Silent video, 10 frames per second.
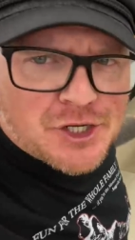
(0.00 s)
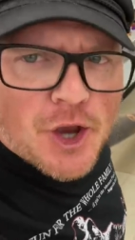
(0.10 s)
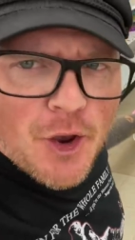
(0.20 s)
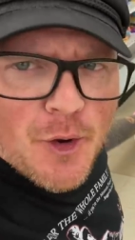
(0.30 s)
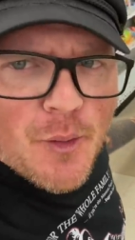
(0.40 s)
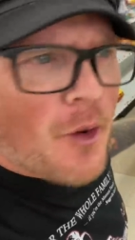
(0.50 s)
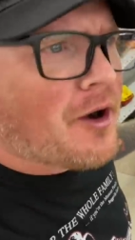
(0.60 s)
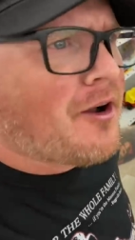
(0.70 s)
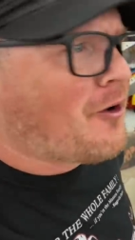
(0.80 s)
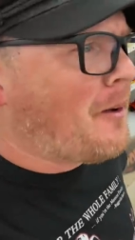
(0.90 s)
Joe
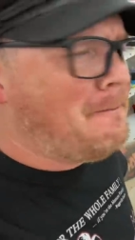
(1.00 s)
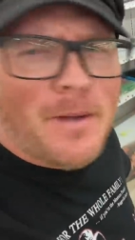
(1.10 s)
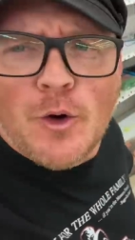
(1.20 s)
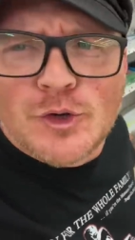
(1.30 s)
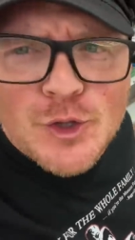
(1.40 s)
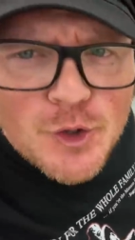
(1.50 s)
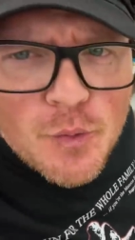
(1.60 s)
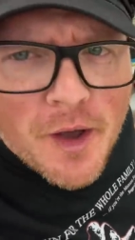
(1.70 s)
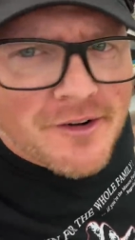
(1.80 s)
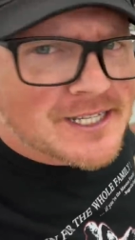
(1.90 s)
or a MOTU
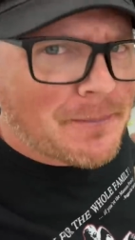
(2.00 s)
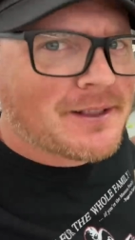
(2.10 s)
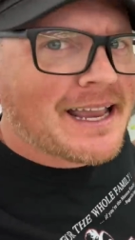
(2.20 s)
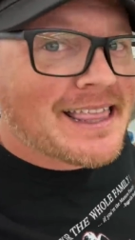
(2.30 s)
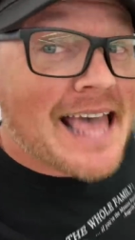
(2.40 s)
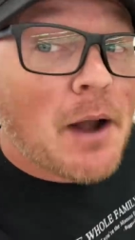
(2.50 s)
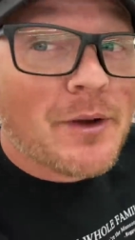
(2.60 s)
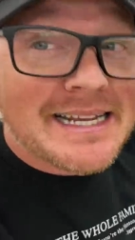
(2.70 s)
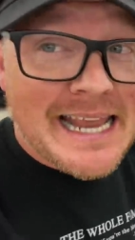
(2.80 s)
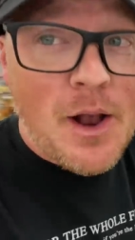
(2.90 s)
one or something like that,
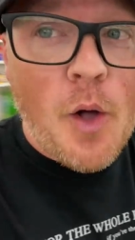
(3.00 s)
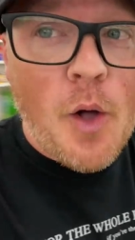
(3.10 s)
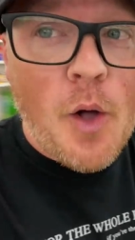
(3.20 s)
where you take all these